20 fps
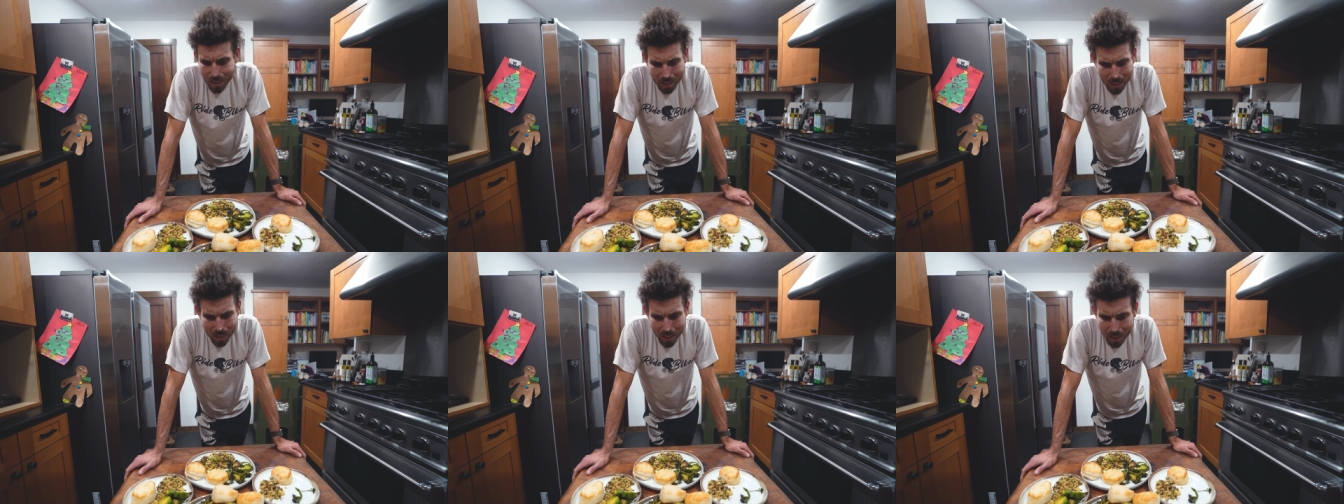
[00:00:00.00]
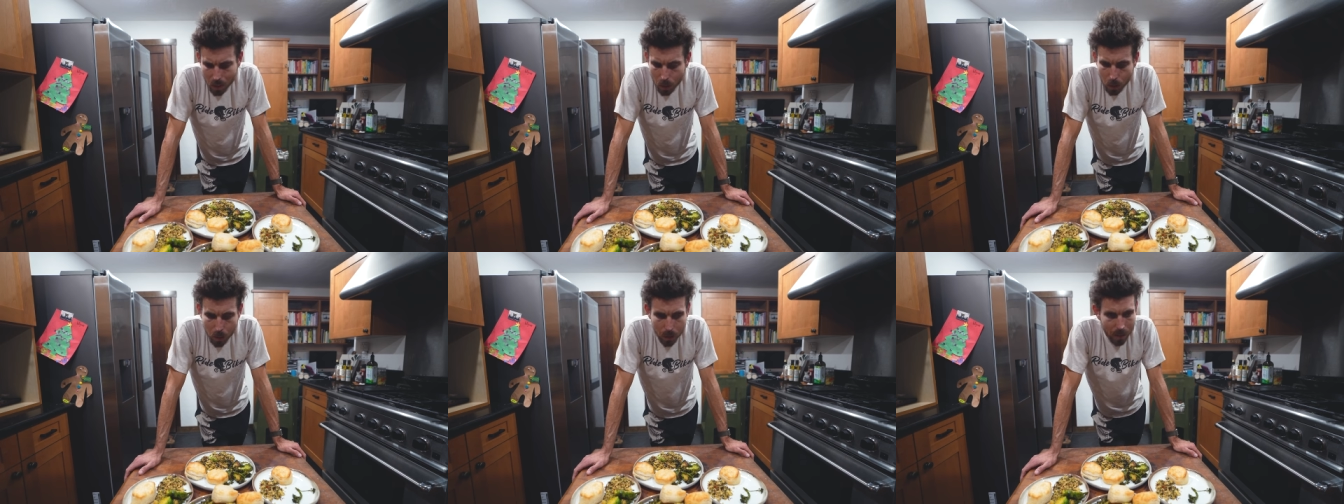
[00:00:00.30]

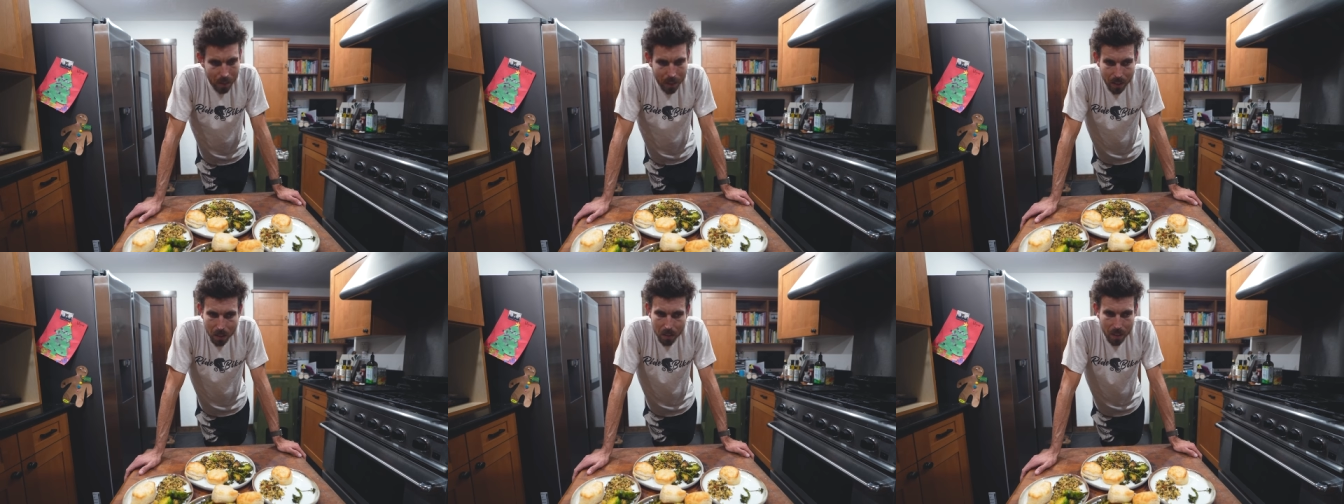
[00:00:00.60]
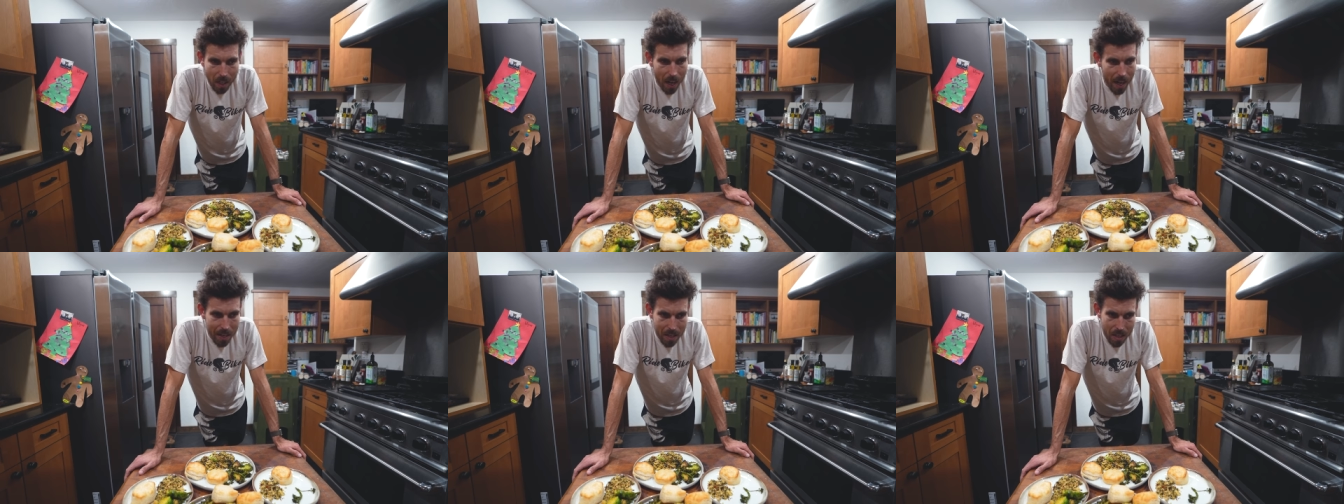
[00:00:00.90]
little little
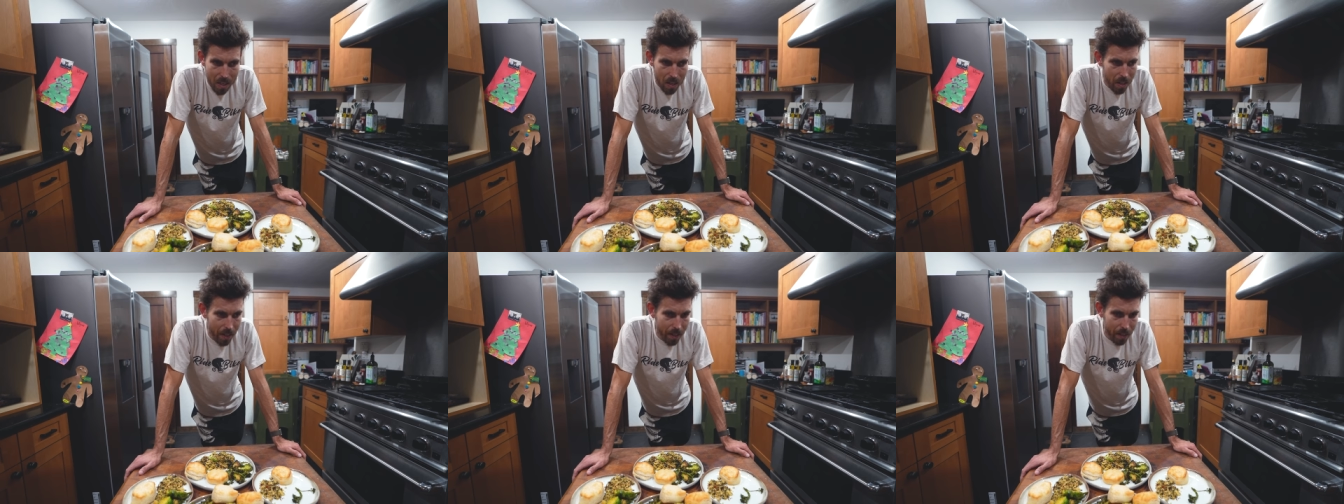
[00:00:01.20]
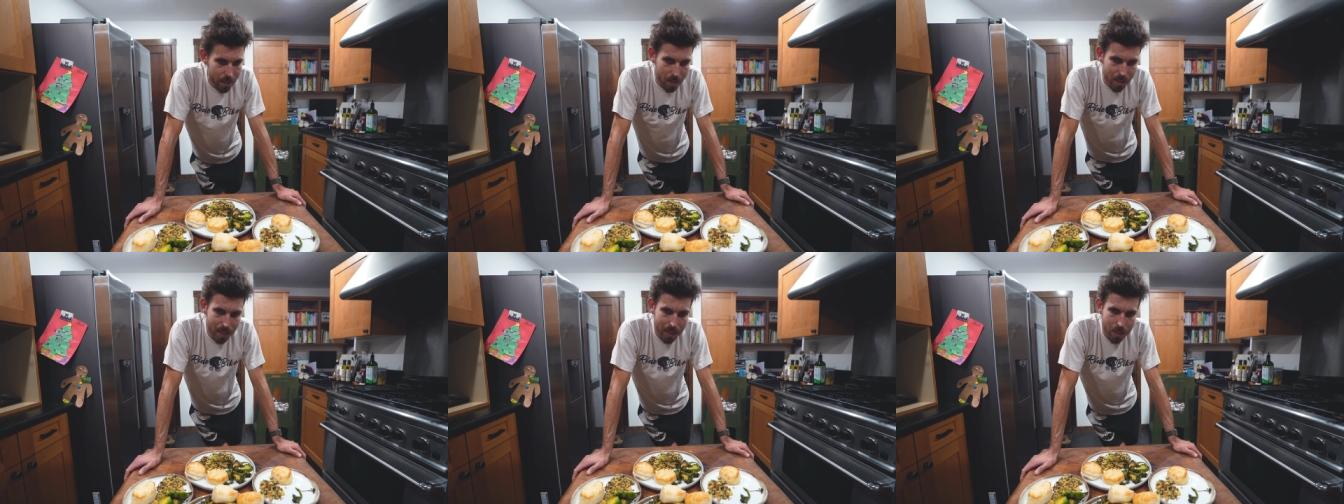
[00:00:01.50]
tiny
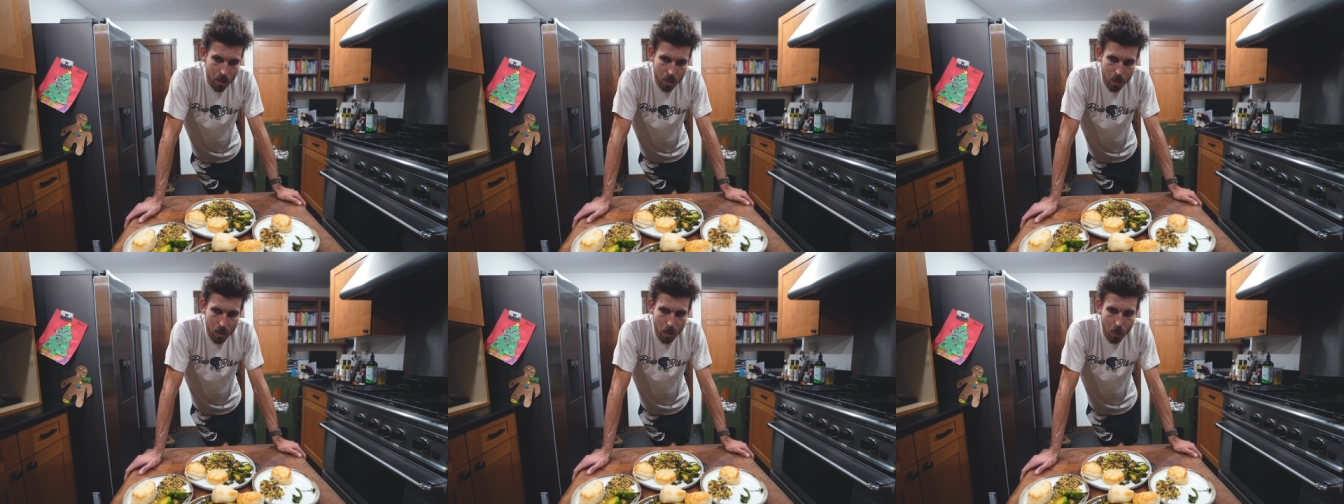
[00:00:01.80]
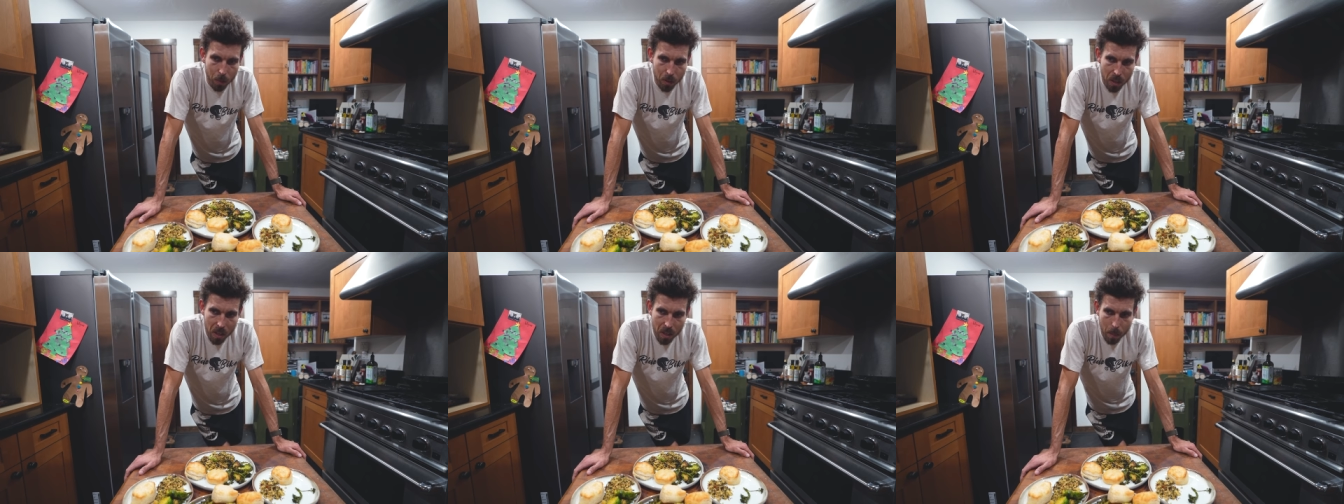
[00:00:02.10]
things that I just
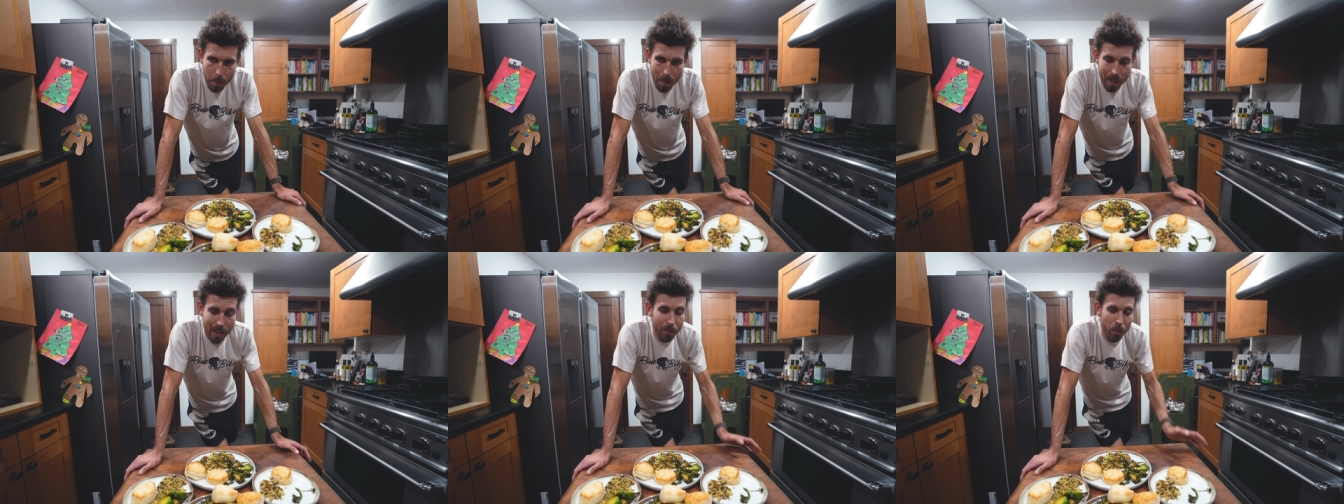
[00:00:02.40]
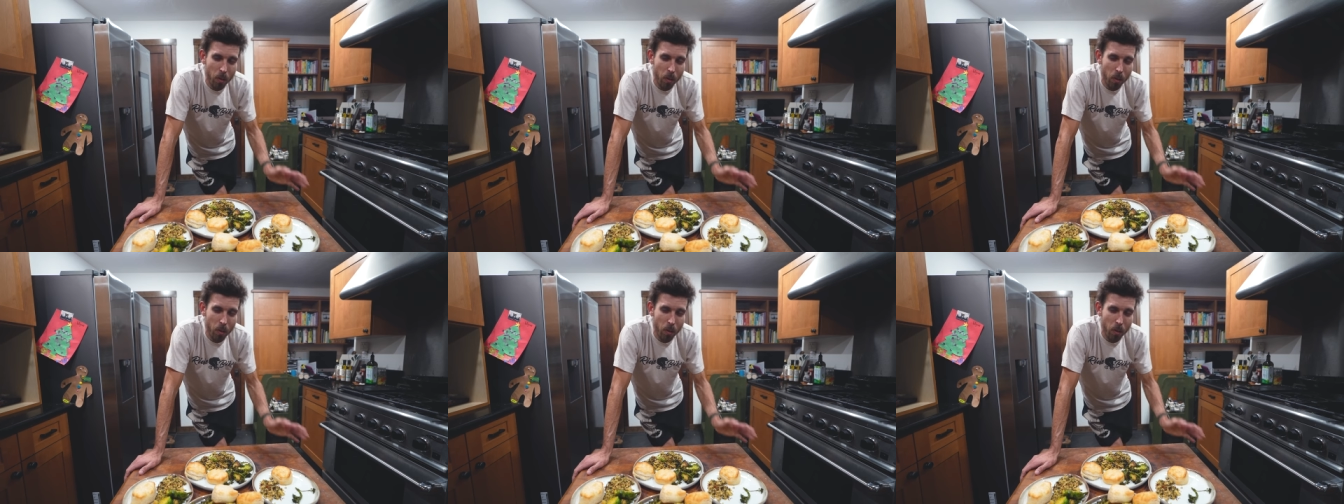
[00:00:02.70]
don't think about.